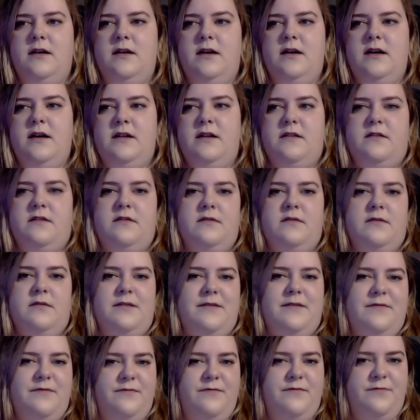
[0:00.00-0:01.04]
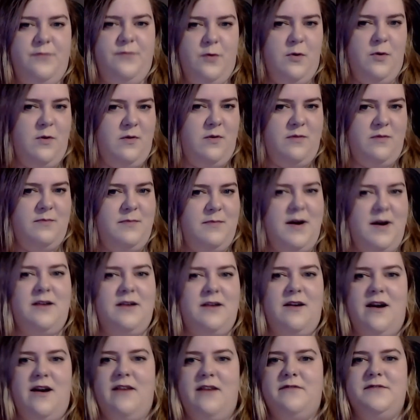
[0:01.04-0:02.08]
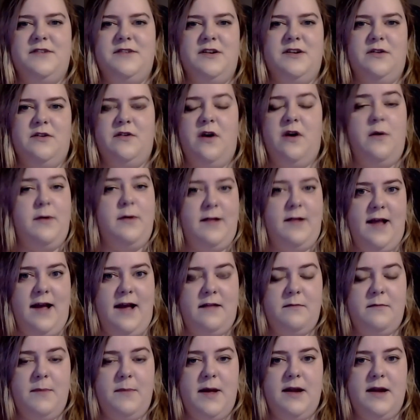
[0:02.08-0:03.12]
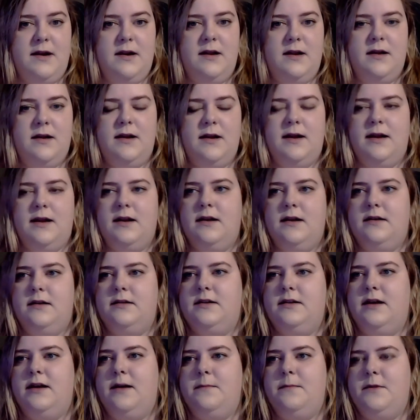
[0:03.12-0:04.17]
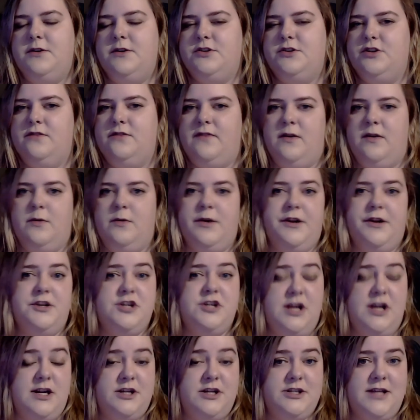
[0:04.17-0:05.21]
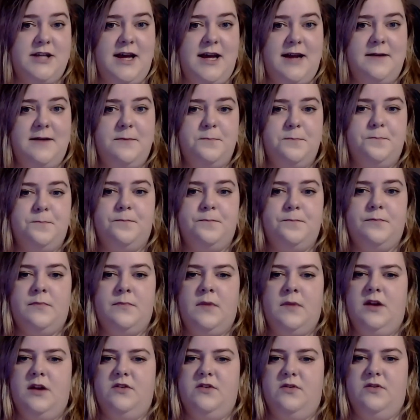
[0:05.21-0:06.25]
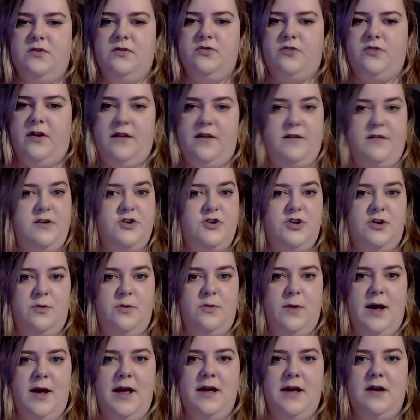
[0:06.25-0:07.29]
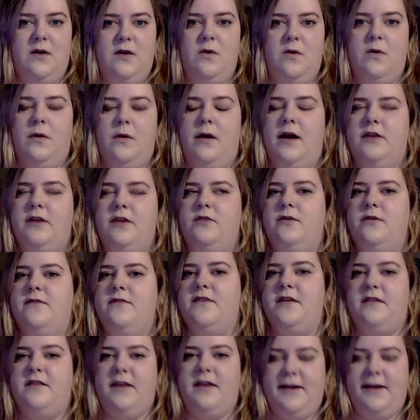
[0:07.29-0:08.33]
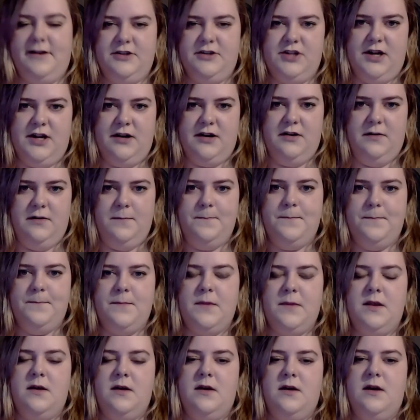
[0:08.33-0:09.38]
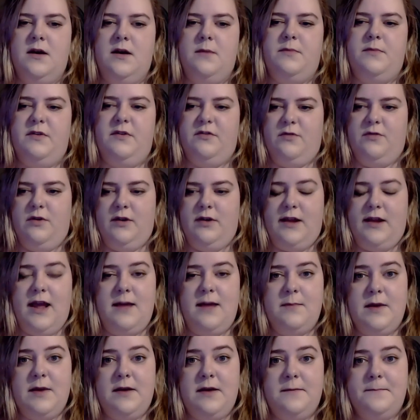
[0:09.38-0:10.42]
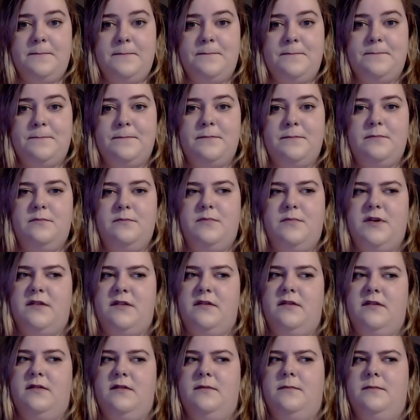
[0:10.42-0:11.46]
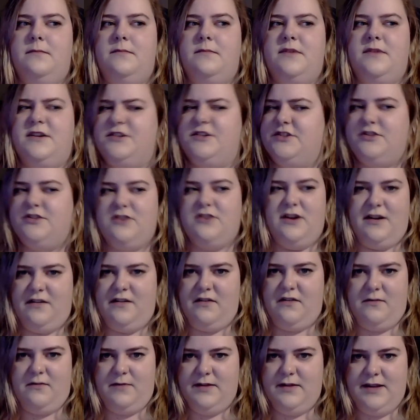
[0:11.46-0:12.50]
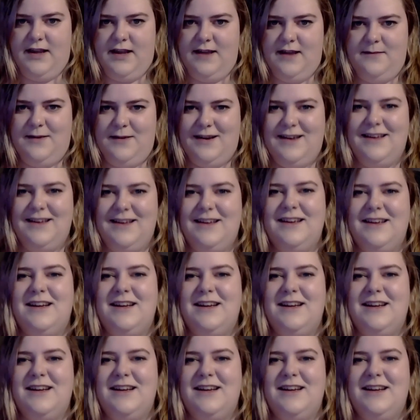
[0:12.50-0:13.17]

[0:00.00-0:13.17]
it's for Minecraft, you know, it always has been. And I'm not sure if I want to change that and transition away, or I do have that second channel, Bsquared Gaming, but still, Dungeons & Dragons aren't really gaming.